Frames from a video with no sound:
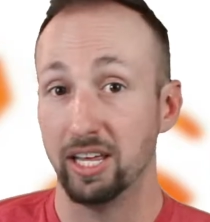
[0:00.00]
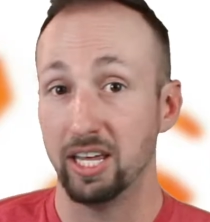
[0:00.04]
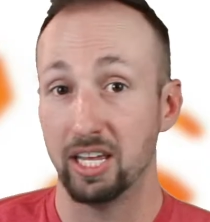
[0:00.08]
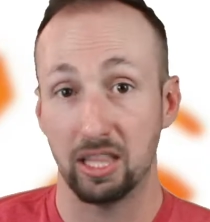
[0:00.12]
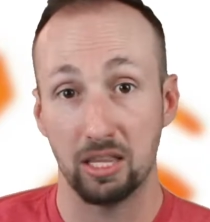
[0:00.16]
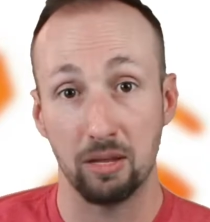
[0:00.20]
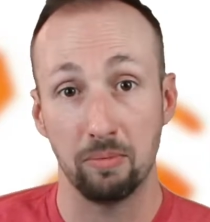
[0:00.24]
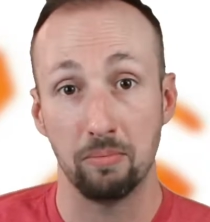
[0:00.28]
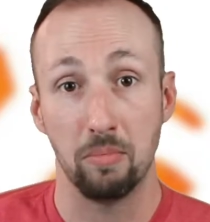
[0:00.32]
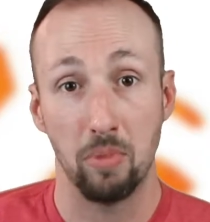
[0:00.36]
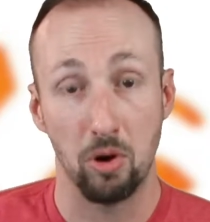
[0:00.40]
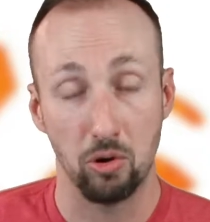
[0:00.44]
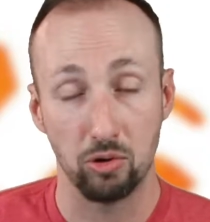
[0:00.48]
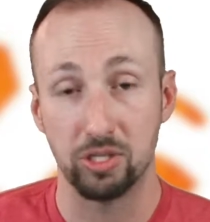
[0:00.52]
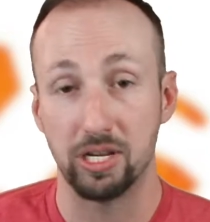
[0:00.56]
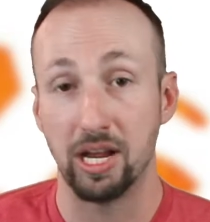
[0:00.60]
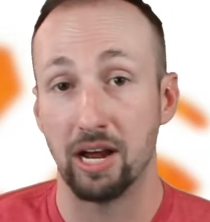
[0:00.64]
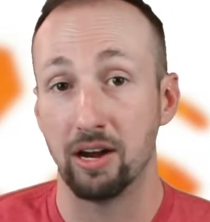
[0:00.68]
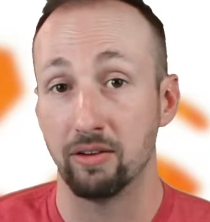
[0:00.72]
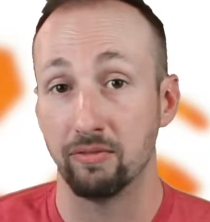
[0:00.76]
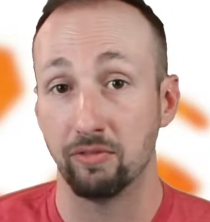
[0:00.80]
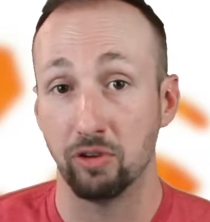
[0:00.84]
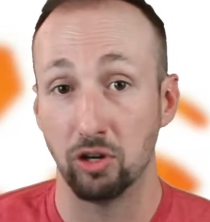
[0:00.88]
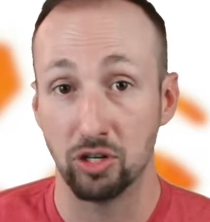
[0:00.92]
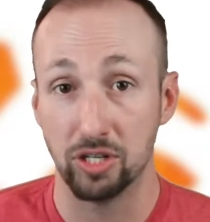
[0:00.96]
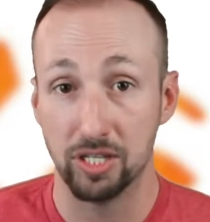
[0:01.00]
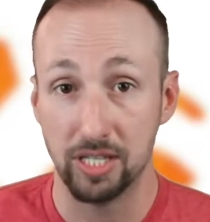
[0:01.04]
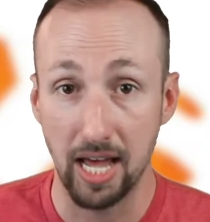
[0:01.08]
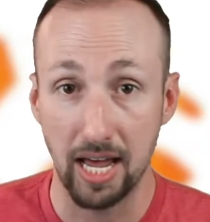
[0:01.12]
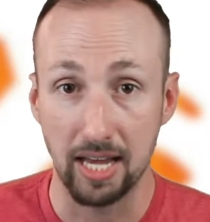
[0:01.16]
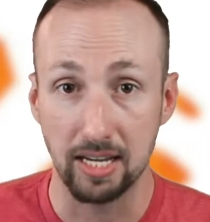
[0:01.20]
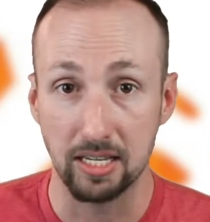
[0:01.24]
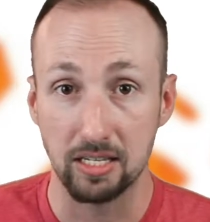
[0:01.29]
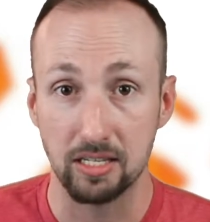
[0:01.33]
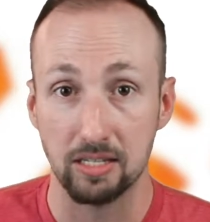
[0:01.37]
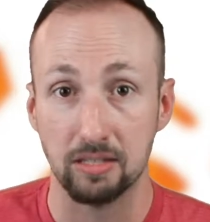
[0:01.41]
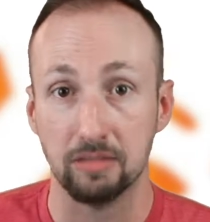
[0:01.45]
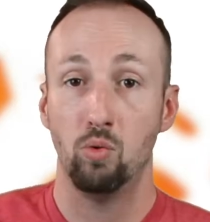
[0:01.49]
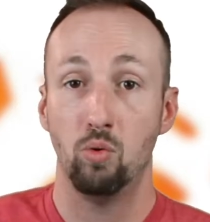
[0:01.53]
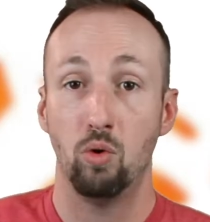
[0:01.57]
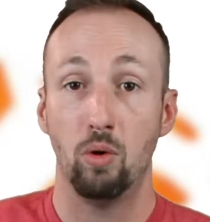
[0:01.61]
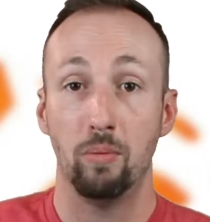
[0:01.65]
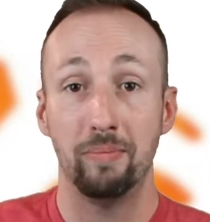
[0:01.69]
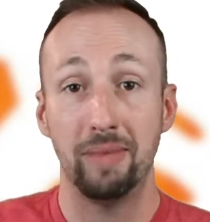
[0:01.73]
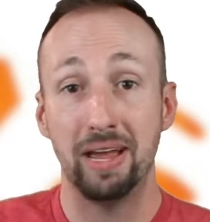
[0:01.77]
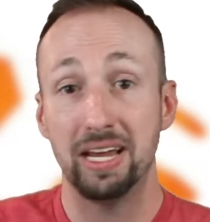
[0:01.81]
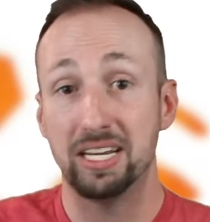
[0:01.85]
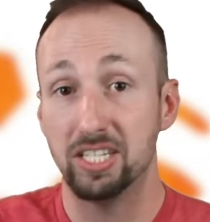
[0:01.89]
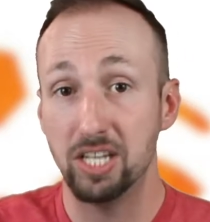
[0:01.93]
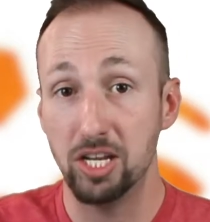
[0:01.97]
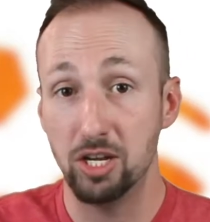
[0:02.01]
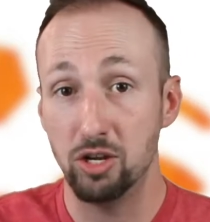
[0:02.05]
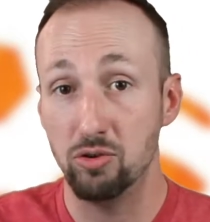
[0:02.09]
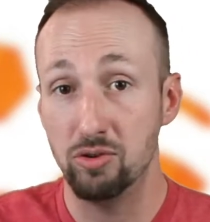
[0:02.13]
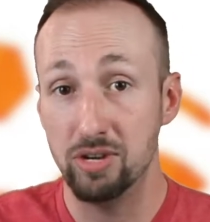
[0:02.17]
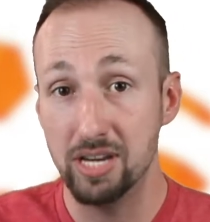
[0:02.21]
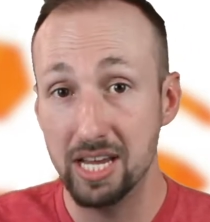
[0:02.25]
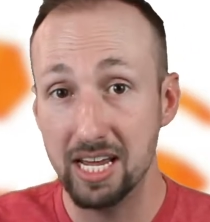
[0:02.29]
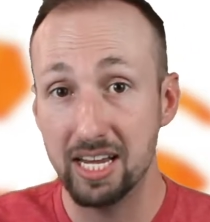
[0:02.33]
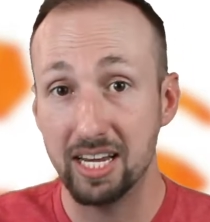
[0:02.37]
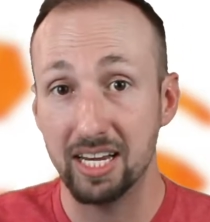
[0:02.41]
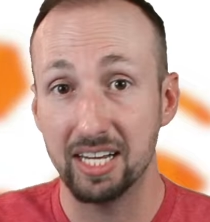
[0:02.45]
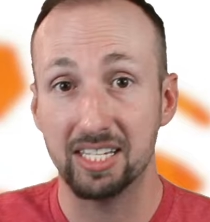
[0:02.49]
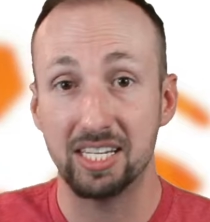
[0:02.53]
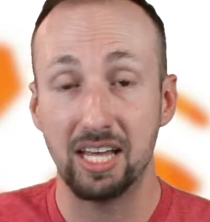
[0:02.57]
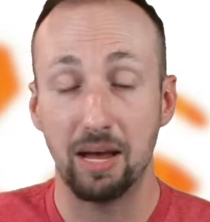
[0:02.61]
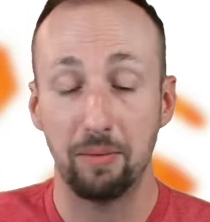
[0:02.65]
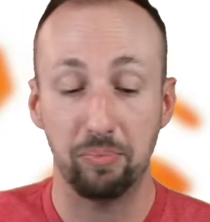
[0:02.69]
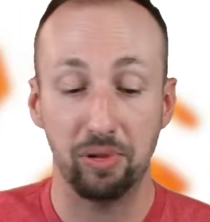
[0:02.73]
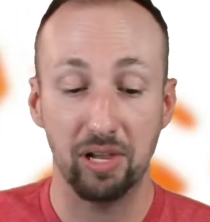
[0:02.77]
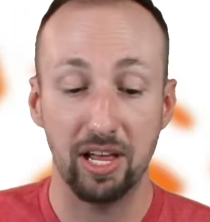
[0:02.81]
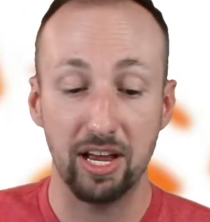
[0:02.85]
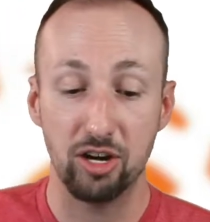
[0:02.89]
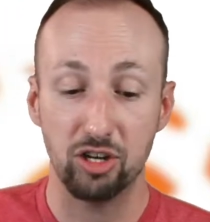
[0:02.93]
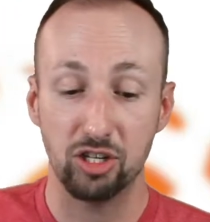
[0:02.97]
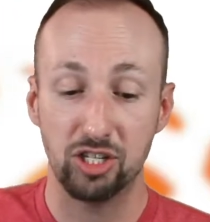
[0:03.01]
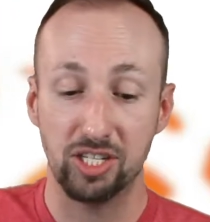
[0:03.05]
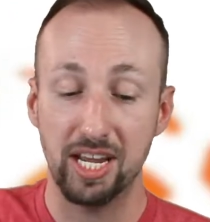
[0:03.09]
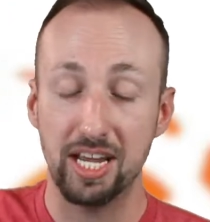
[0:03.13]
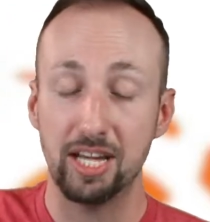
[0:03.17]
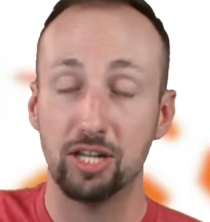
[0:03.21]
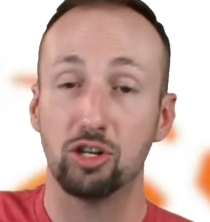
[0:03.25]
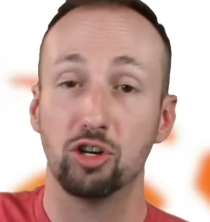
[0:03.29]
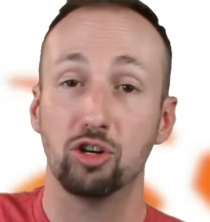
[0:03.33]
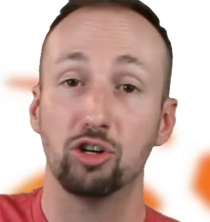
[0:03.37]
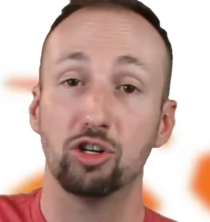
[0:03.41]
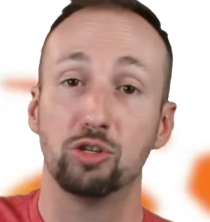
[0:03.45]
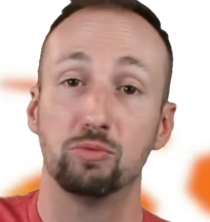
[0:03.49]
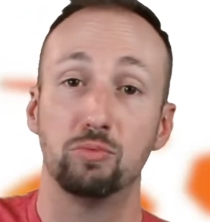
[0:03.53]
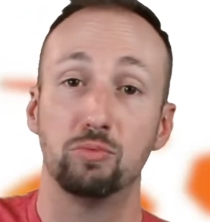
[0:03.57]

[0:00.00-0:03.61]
get the most out of your sets. What makes it unique is that players take turns